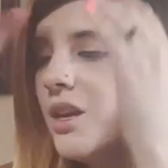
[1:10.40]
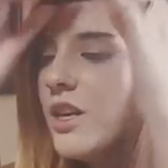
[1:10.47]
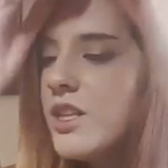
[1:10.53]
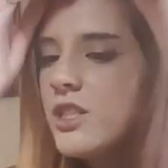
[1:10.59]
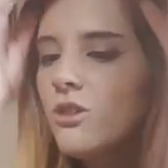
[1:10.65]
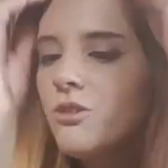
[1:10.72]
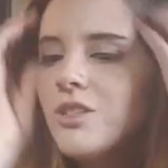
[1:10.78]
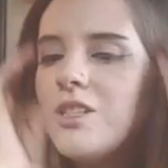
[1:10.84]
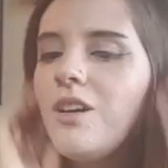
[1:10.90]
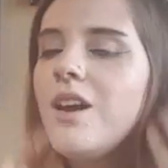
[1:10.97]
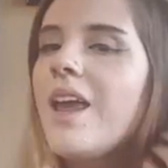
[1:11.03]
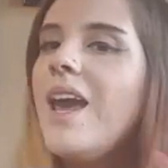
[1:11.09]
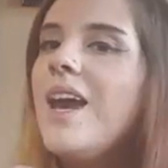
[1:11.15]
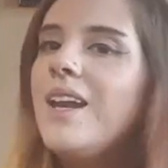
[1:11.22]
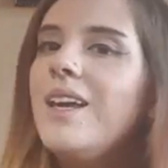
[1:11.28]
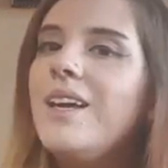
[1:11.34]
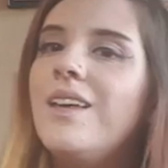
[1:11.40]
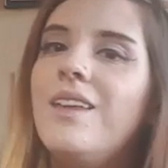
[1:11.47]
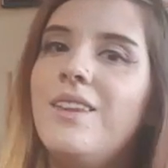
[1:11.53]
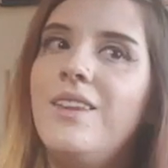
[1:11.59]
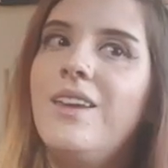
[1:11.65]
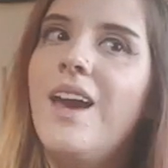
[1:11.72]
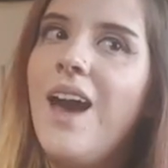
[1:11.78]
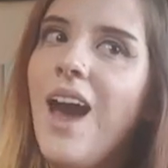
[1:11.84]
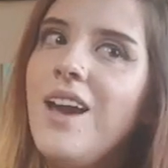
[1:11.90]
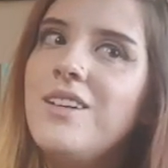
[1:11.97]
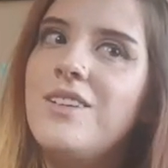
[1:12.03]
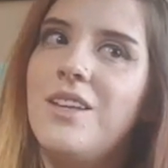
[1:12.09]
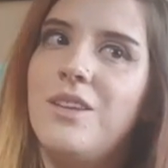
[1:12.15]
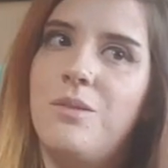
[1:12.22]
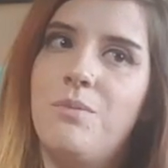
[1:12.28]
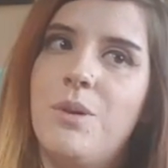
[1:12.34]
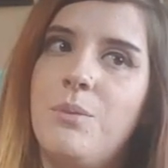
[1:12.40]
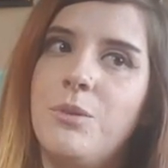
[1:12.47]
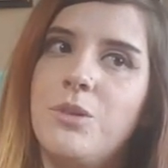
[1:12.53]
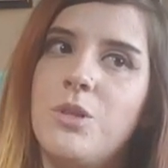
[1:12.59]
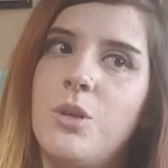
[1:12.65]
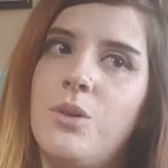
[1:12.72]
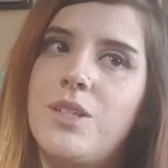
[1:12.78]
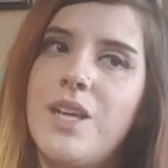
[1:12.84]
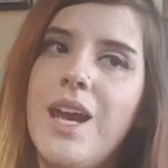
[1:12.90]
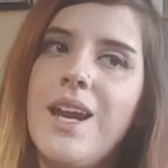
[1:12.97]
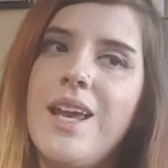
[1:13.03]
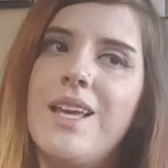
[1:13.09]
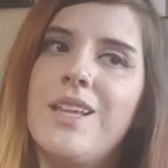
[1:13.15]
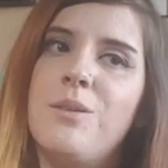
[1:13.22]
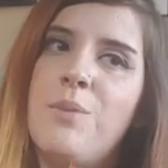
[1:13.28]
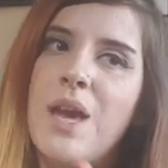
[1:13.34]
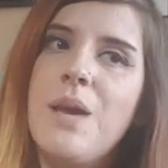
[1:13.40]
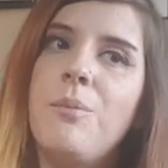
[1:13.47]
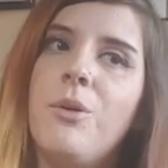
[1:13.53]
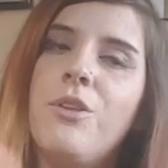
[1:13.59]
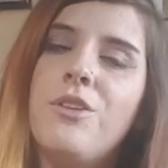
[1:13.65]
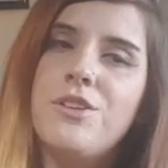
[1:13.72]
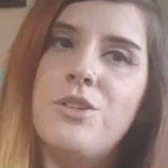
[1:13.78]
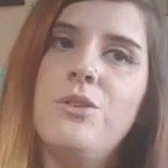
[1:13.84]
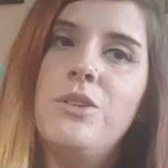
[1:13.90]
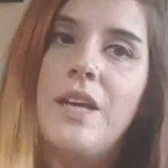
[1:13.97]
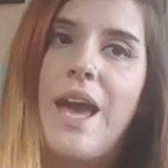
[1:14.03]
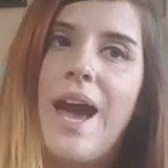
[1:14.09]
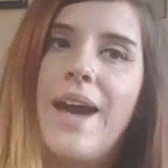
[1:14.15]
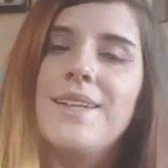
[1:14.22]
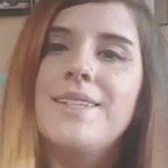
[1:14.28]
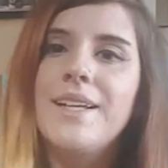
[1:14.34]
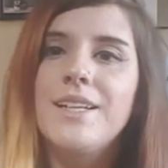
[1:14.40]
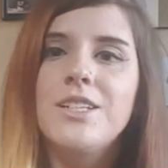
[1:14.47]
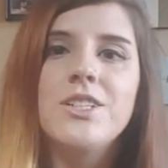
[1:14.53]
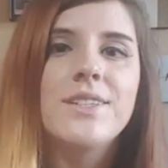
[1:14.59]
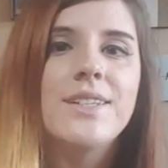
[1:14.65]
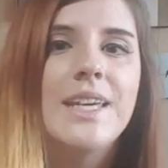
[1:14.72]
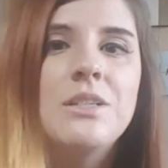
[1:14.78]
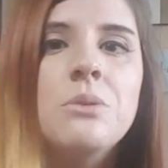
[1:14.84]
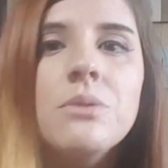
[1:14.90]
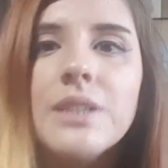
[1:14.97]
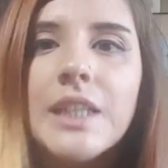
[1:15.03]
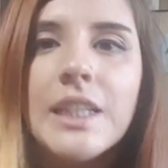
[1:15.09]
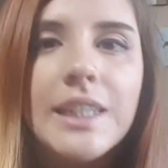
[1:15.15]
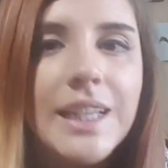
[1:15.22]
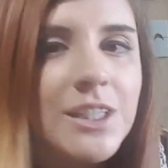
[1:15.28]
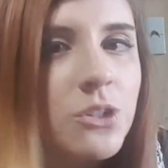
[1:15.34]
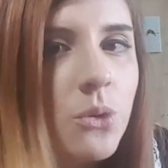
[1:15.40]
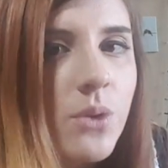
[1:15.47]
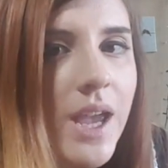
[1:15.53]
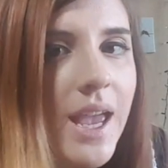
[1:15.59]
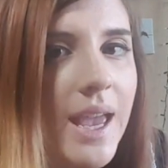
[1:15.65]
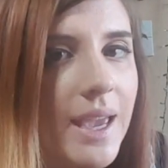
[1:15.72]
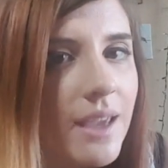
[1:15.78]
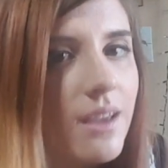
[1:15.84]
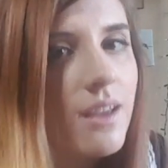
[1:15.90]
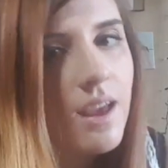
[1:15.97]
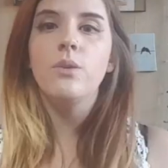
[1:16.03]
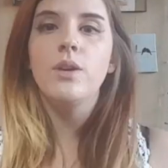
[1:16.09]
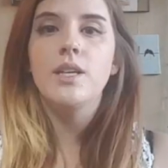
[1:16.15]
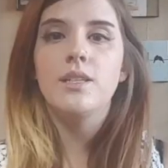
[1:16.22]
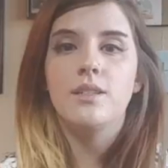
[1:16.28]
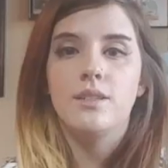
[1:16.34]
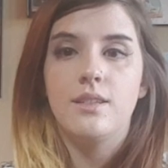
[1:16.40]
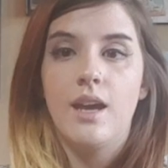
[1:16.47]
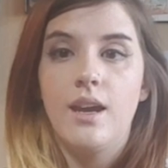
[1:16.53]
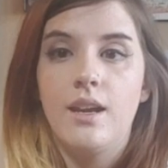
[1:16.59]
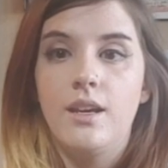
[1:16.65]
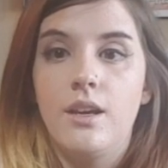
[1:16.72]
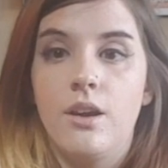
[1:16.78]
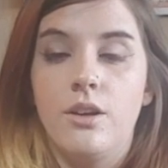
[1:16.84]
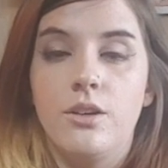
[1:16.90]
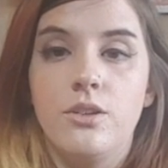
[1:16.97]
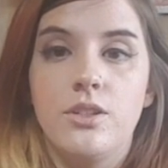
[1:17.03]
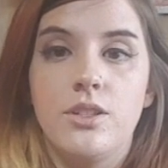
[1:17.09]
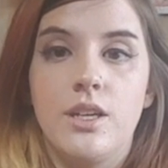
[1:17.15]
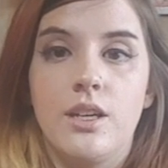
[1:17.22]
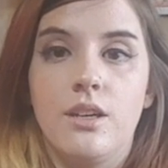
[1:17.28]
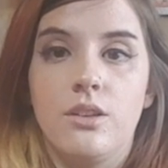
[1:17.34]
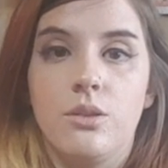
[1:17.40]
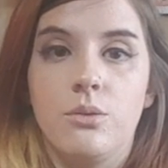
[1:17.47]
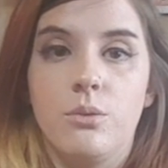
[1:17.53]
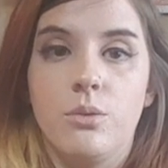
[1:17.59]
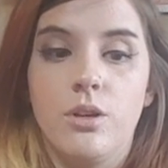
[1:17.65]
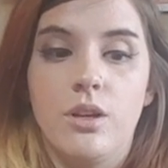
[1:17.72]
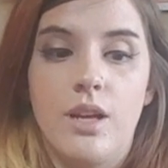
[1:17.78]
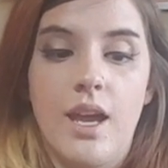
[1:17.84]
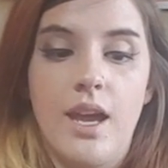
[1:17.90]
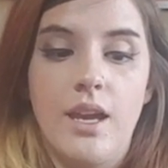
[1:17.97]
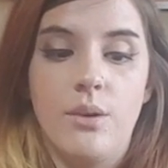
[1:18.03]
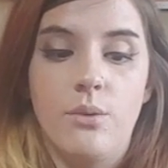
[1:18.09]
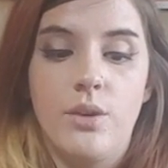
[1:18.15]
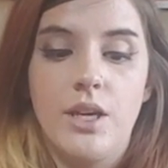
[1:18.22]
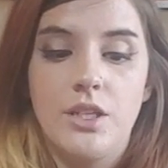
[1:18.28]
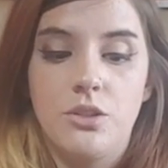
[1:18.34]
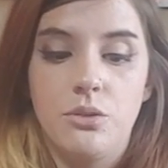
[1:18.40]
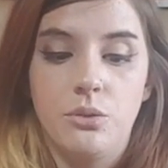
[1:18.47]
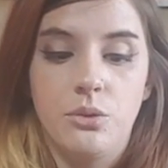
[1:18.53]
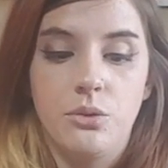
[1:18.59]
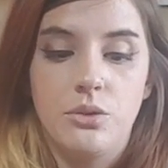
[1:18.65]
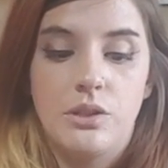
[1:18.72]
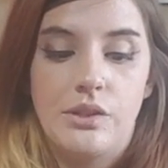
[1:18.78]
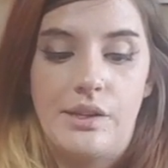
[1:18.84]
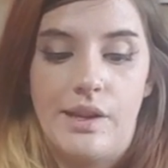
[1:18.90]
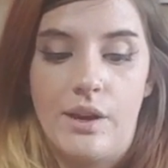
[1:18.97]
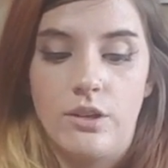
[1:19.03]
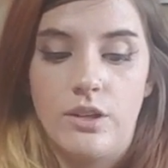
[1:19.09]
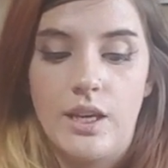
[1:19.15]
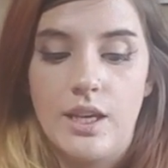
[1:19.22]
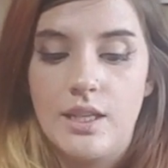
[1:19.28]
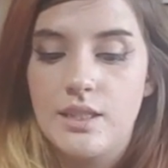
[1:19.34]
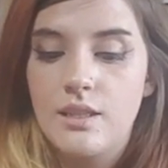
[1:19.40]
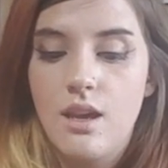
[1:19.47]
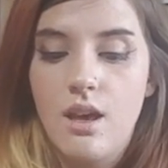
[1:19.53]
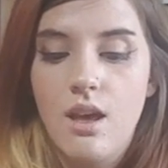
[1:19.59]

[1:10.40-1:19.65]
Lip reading: So it's not hating the act that the people do, it's hating the people that do the act, and I don't think that's okay. We as society are using the word hate way too loosely nowadays.